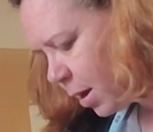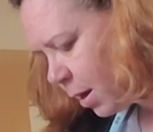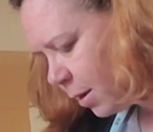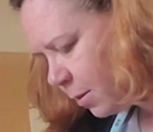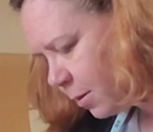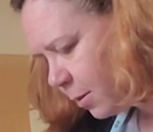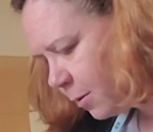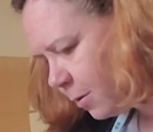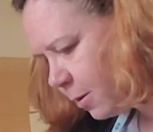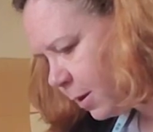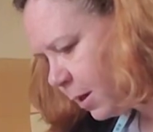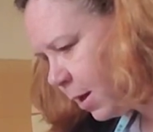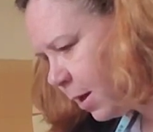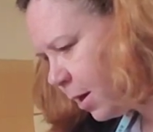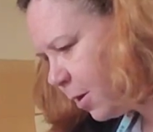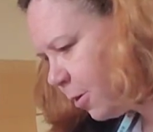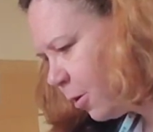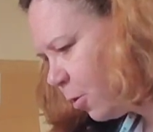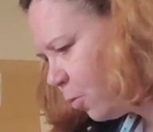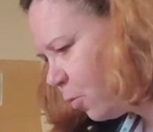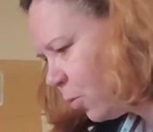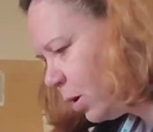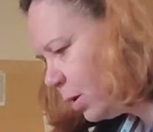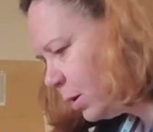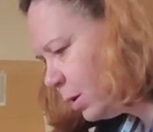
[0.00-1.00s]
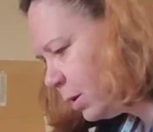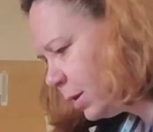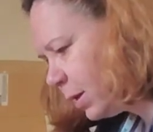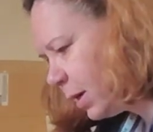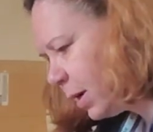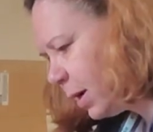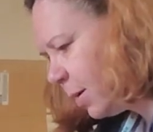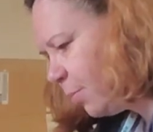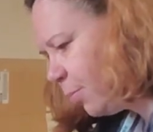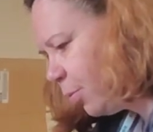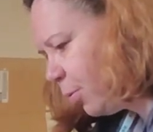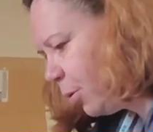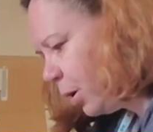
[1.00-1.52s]
And then the other ones that
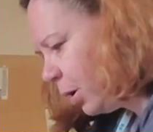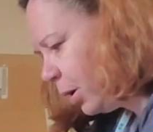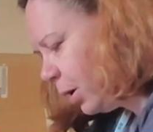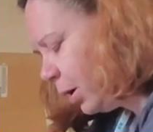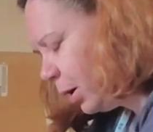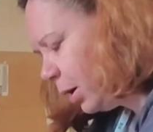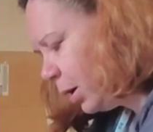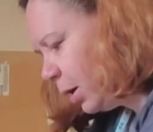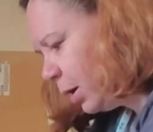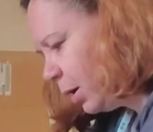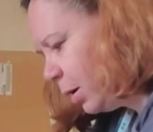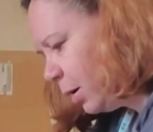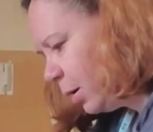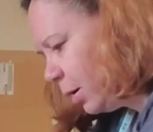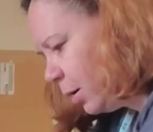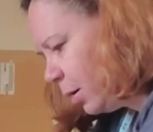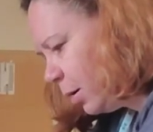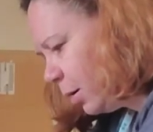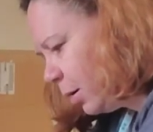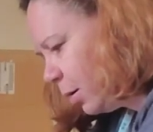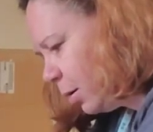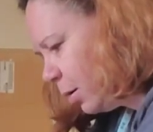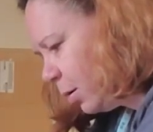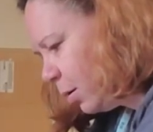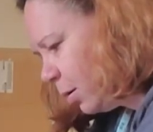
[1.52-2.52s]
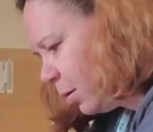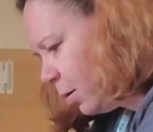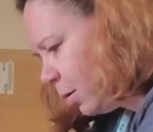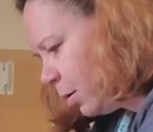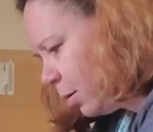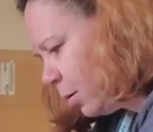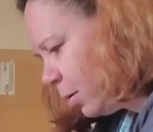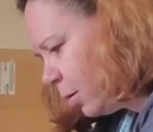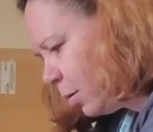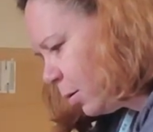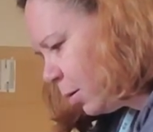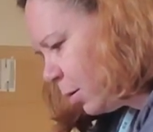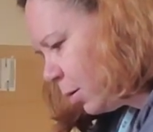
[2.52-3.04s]
I printed
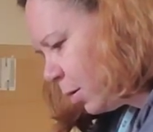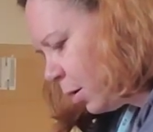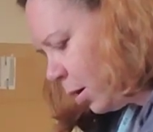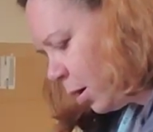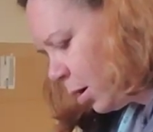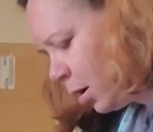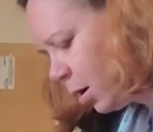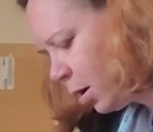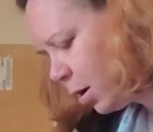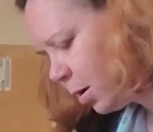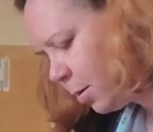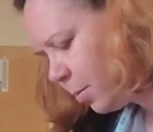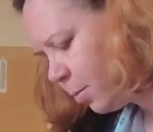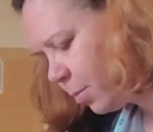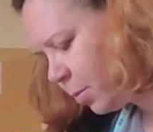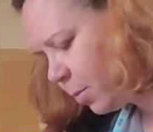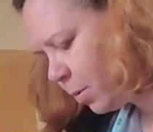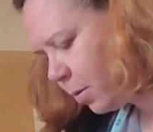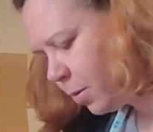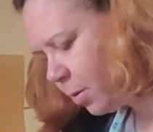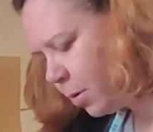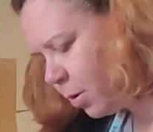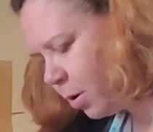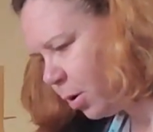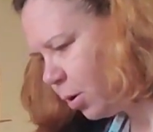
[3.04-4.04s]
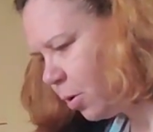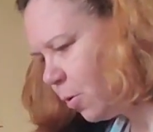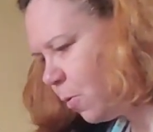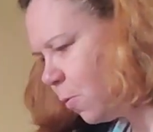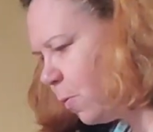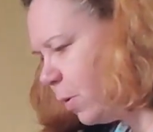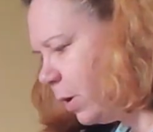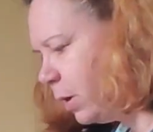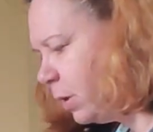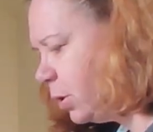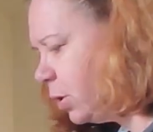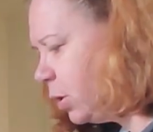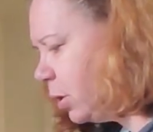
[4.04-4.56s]
are going